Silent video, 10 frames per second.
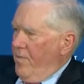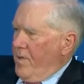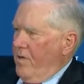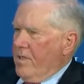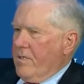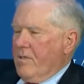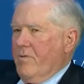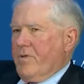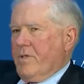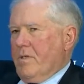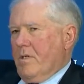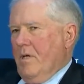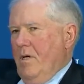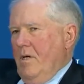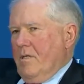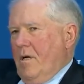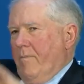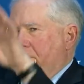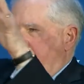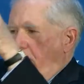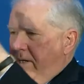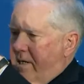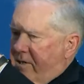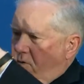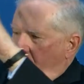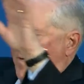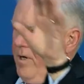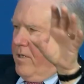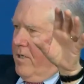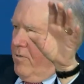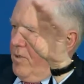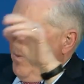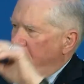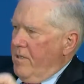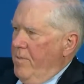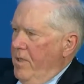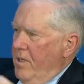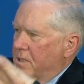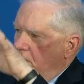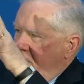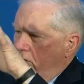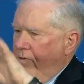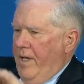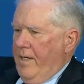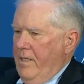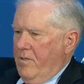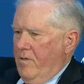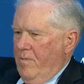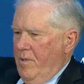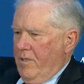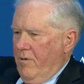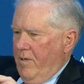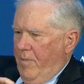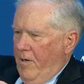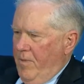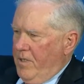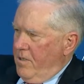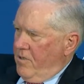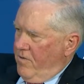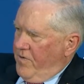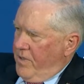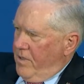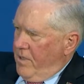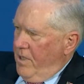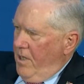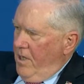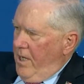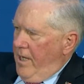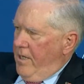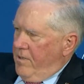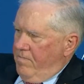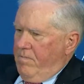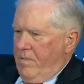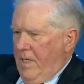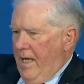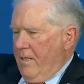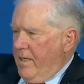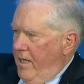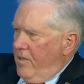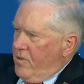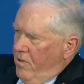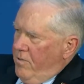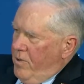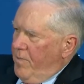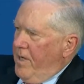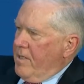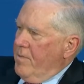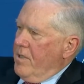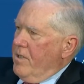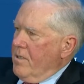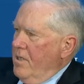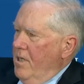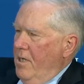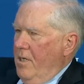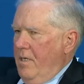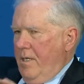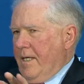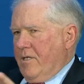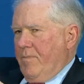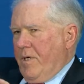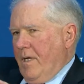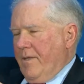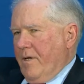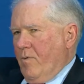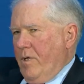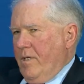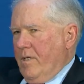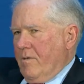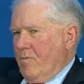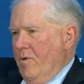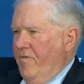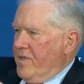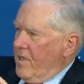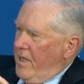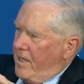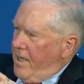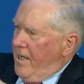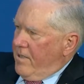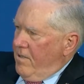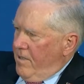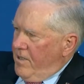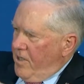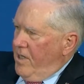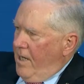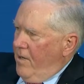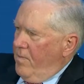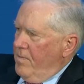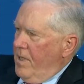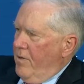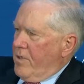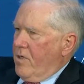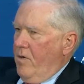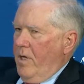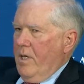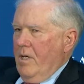across the services. Cyber Command has overarching responsibility, and under that, each of the military departments and services has allocated certain responsibilities. That's something that I think we need to revisit kind of constantly to see how it's going.